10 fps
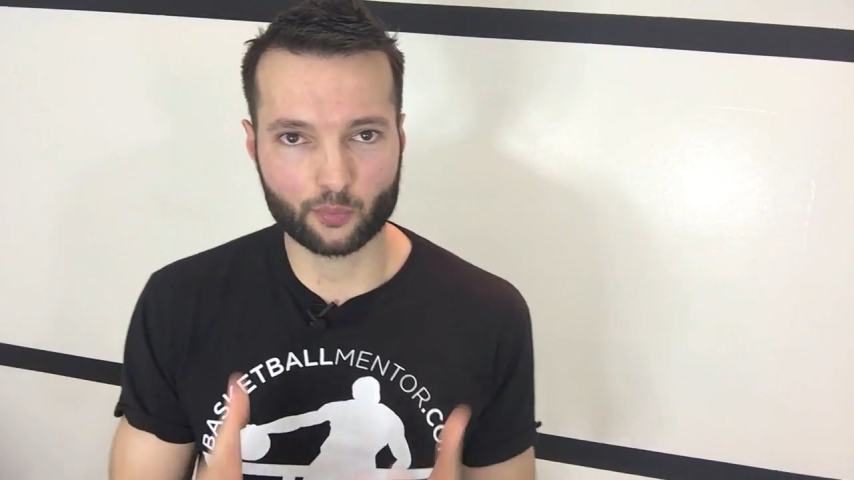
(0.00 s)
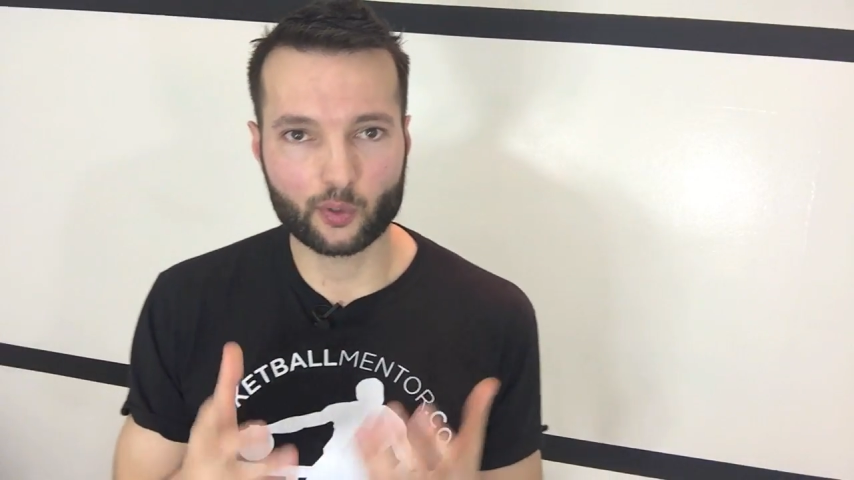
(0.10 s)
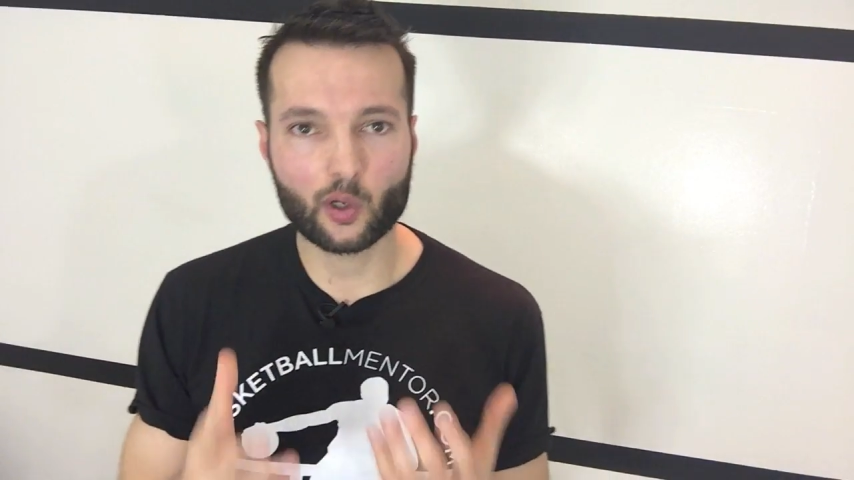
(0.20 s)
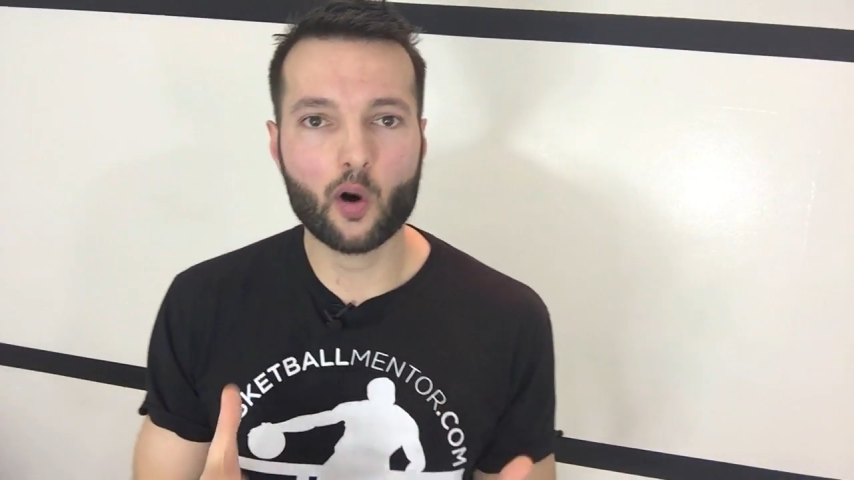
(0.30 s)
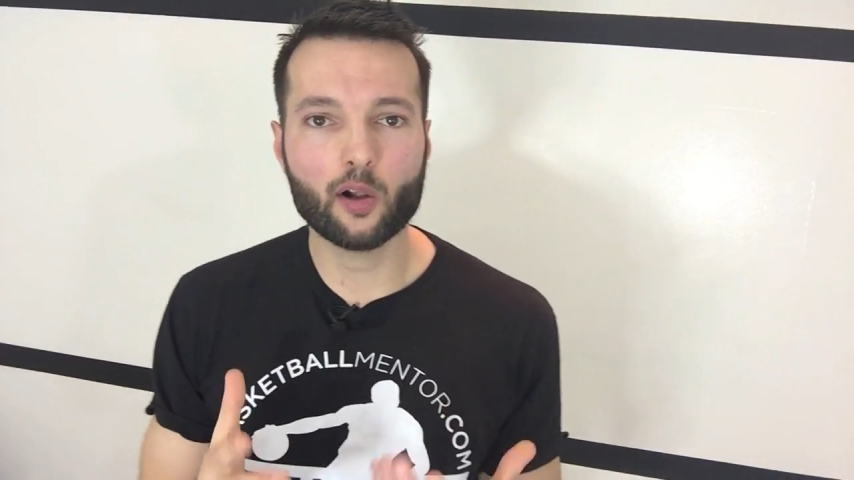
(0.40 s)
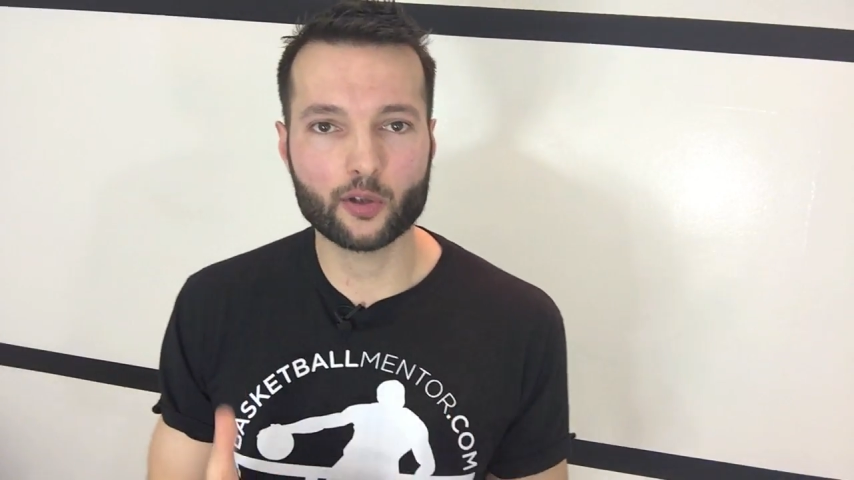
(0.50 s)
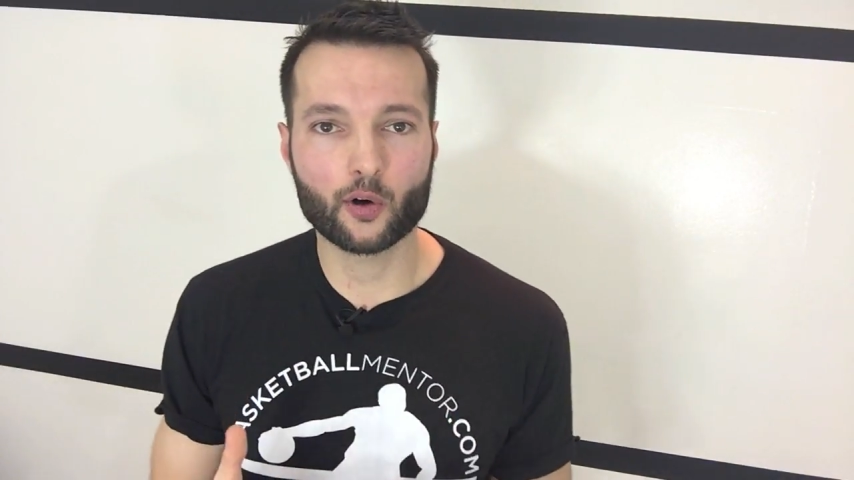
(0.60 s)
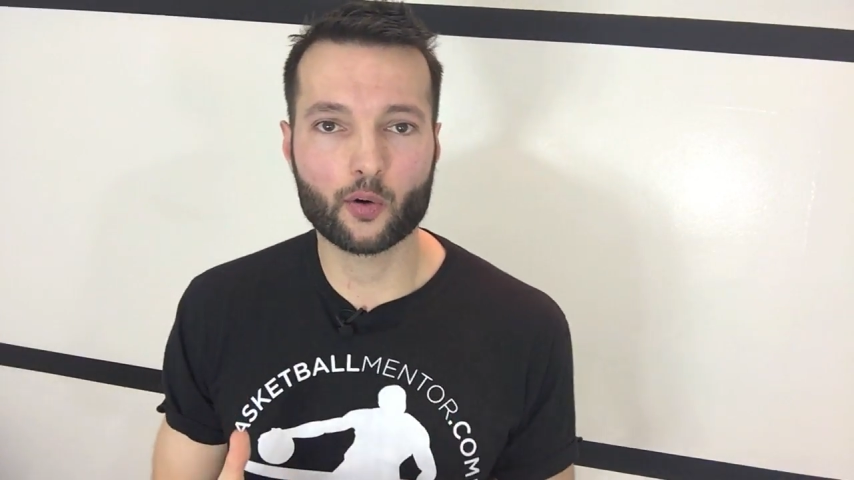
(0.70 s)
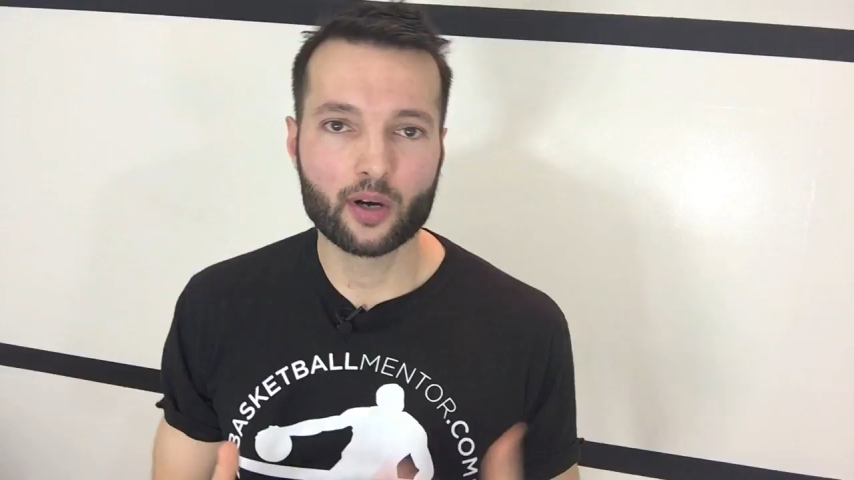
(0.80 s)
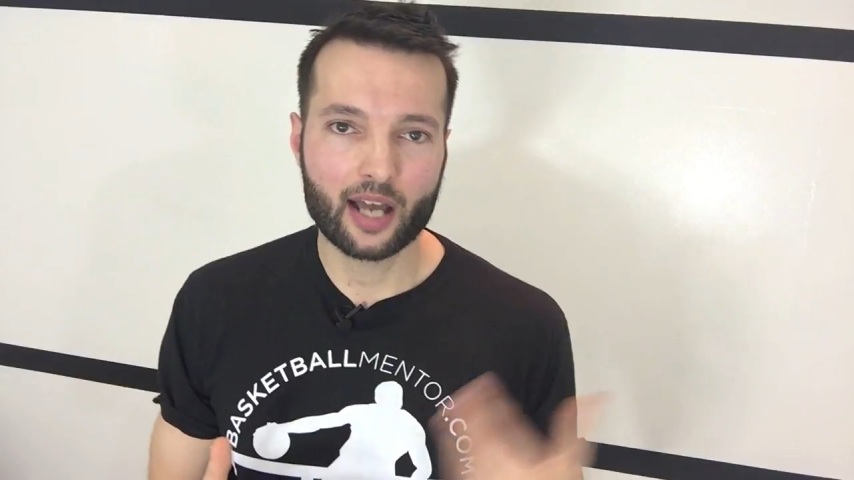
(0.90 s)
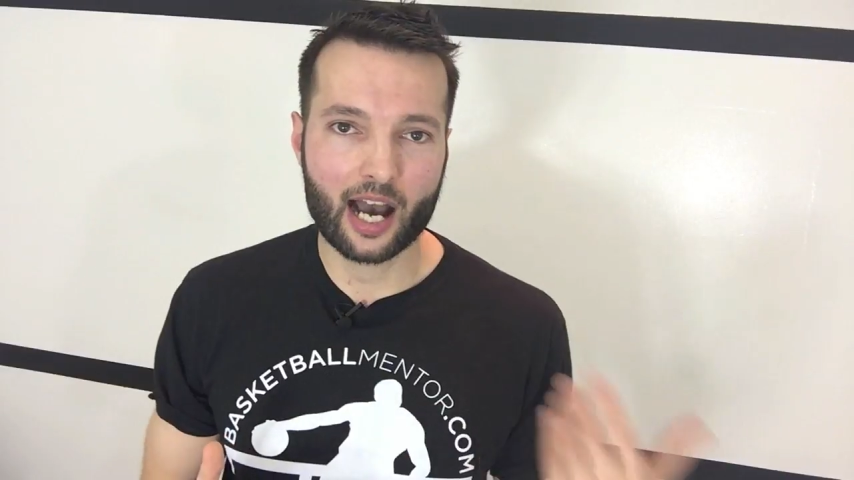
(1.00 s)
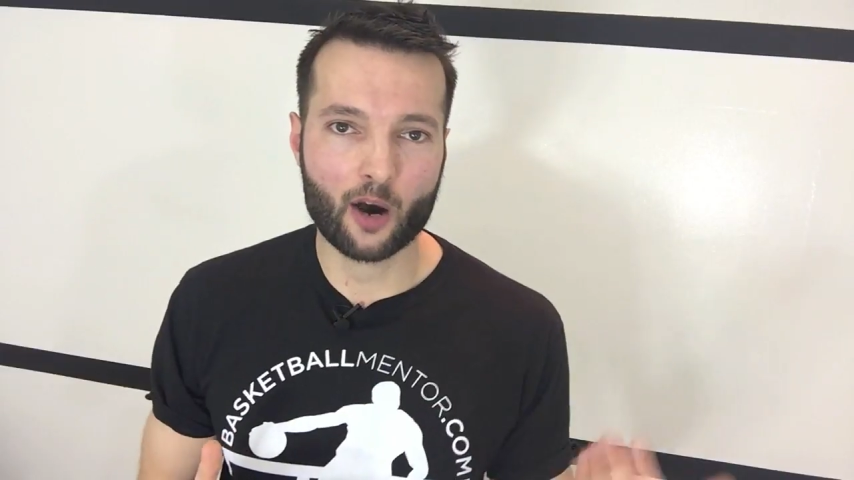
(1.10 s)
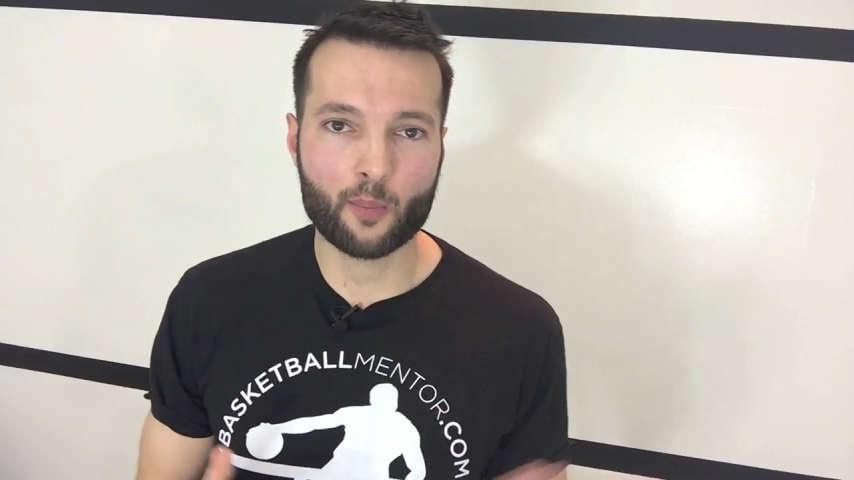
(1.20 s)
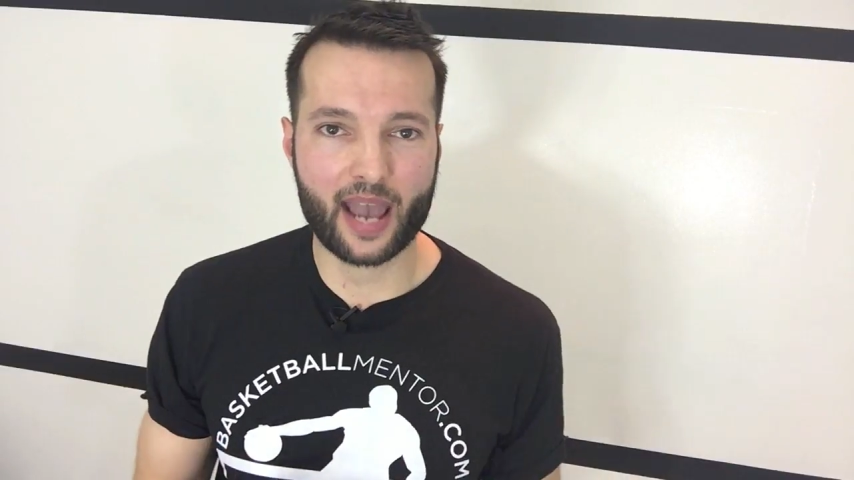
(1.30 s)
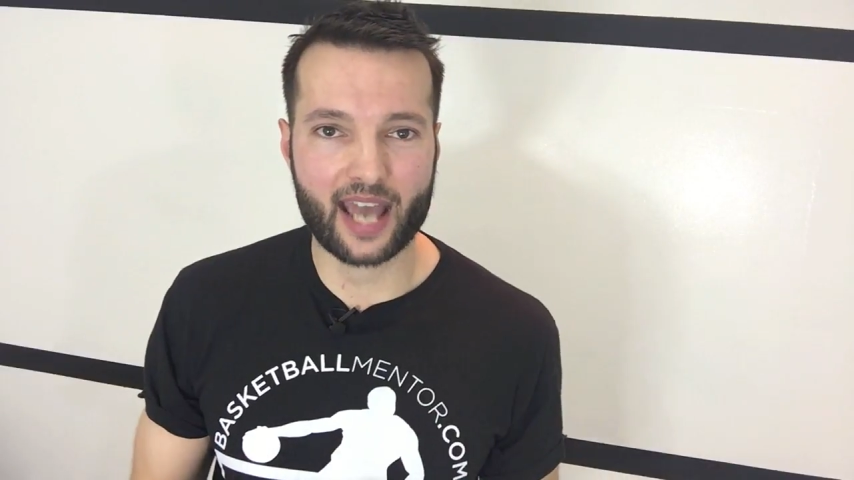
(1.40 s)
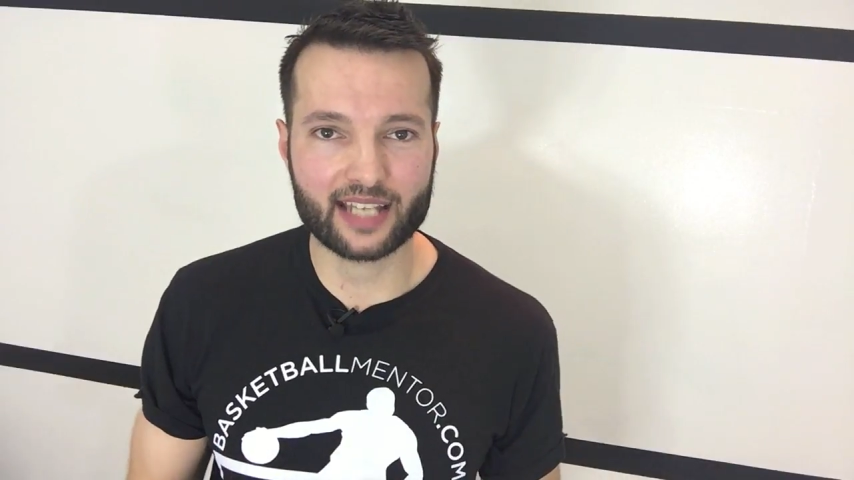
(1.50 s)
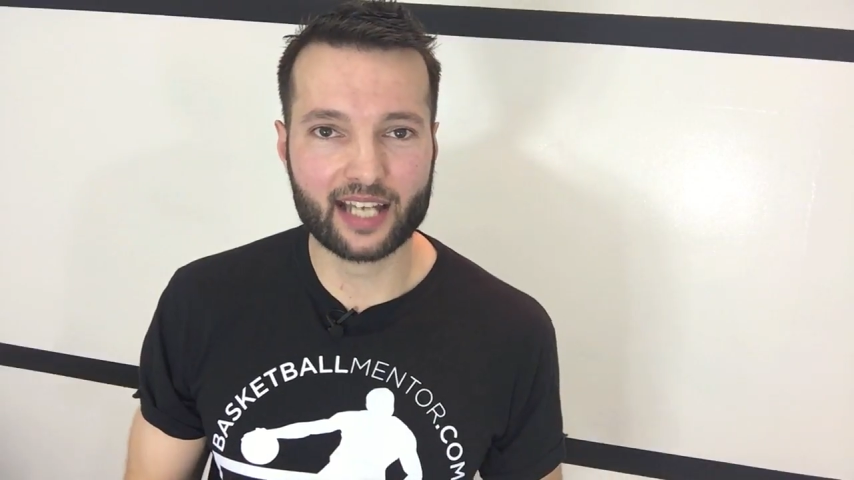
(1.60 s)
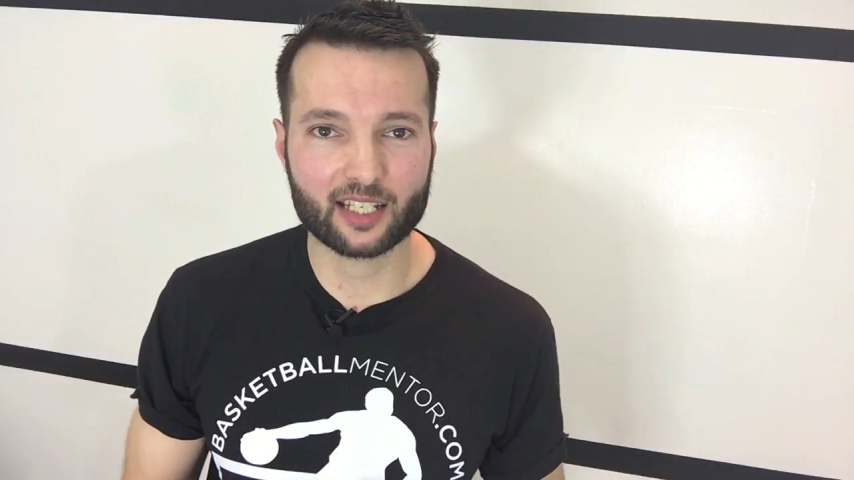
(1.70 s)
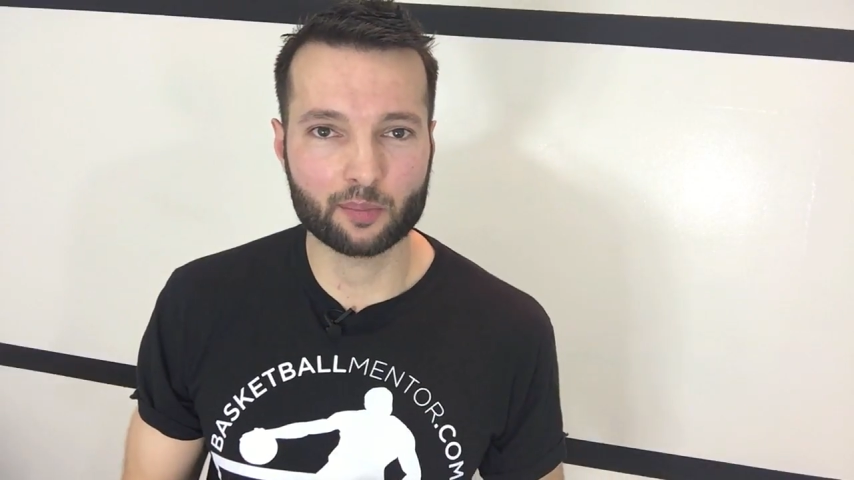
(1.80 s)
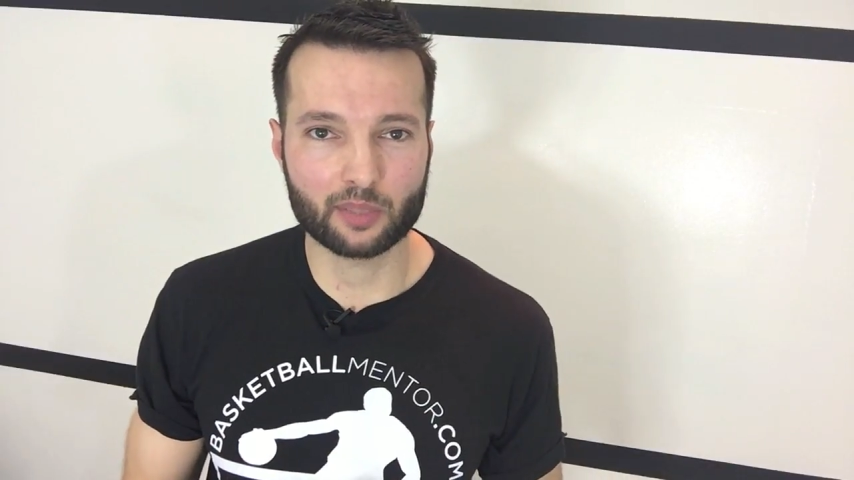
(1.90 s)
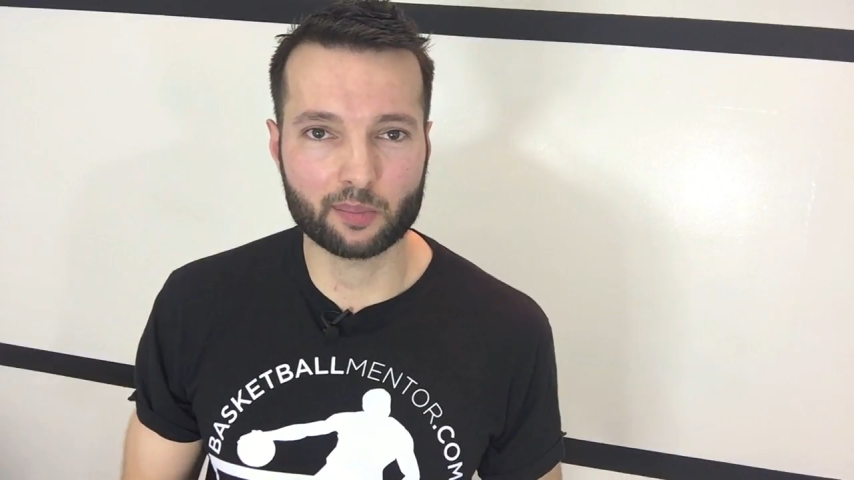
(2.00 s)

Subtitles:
and we all know how bad that can